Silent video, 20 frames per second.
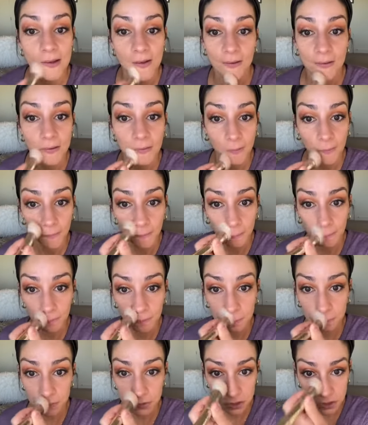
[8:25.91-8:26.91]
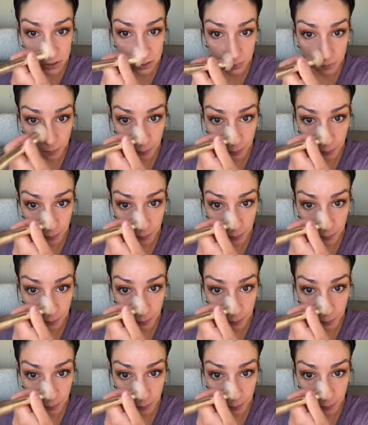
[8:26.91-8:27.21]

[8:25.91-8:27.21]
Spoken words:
I'm going to do